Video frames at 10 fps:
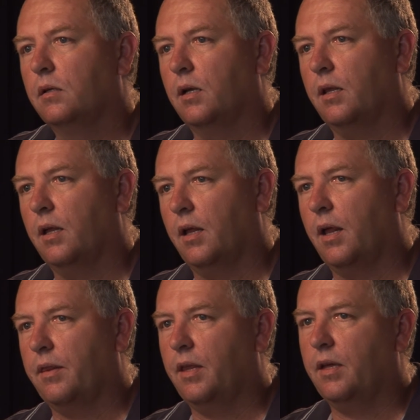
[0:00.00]
And
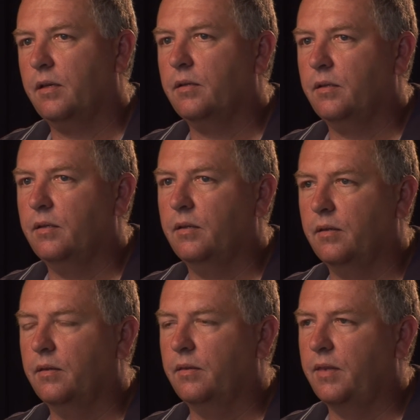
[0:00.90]
I think
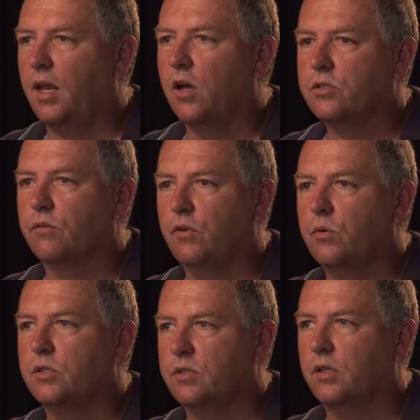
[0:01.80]
they lost their
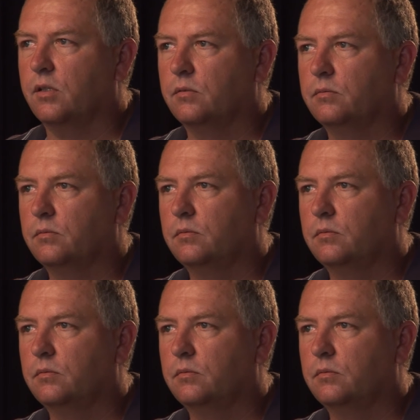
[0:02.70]
focus there.